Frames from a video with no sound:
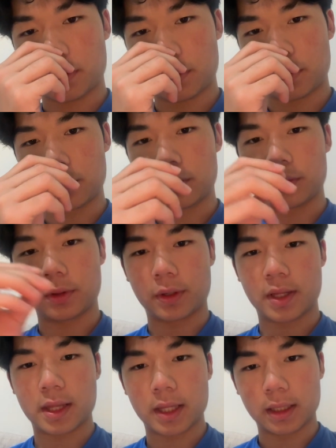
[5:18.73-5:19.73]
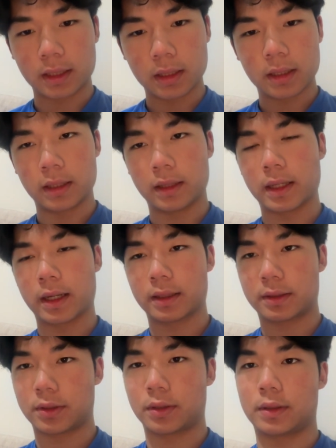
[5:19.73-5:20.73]
through your thing in that
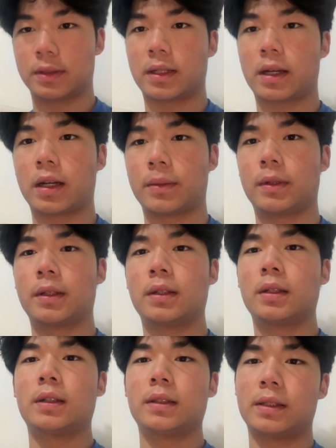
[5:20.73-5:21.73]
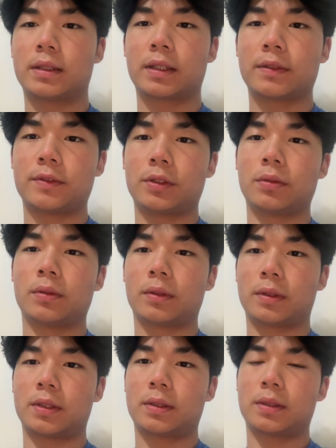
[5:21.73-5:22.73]
certain time. This gives you the
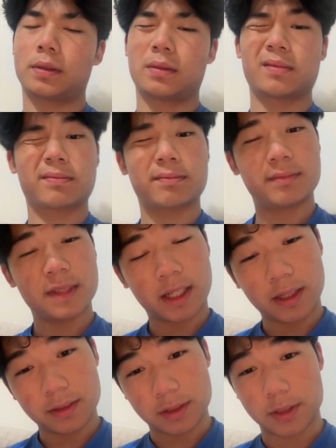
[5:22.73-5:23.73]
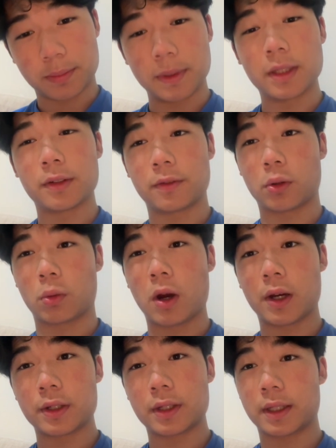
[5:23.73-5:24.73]
kind of the speed of your
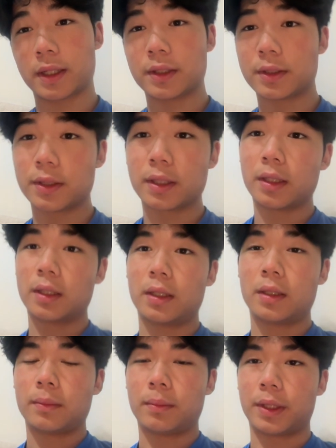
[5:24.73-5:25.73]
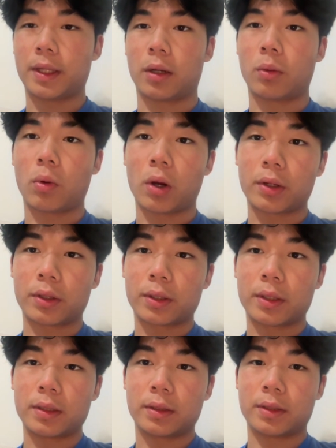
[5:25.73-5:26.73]
water, I guess. But yeah,
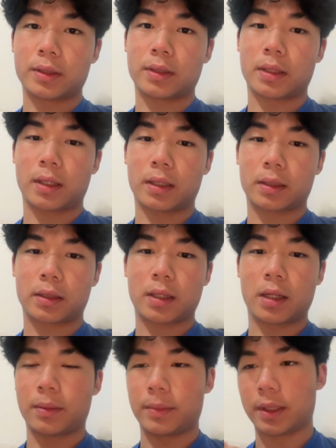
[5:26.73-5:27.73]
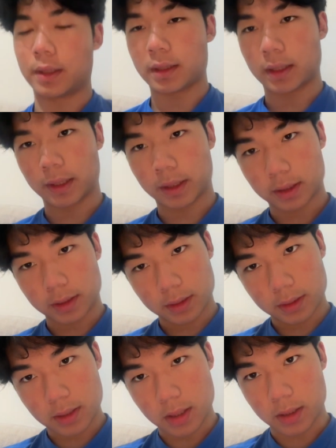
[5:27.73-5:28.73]
water does not come in like
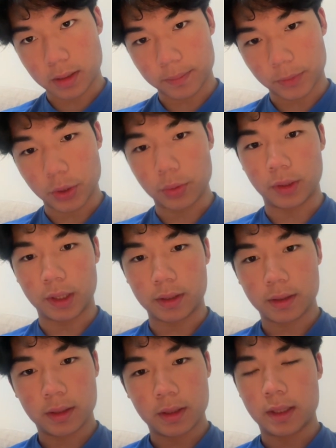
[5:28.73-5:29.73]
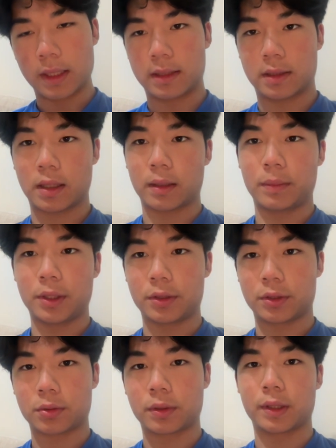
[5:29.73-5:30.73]
2D. It's not meter
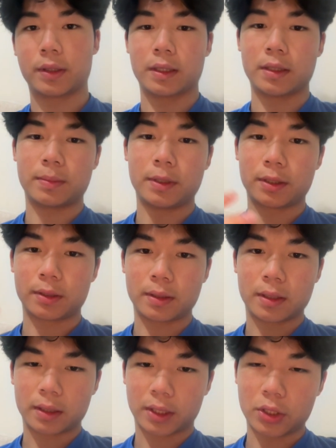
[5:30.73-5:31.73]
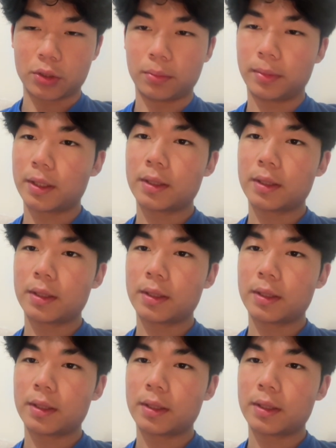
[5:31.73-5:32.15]
squared. It's meter cubed.